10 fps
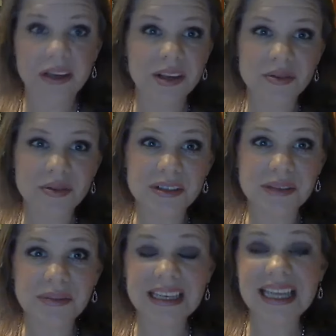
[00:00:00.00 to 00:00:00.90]
you are
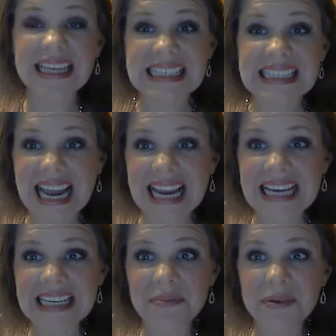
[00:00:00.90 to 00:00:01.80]
something like
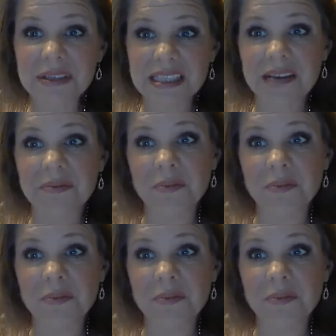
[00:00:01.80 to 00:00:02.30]
90%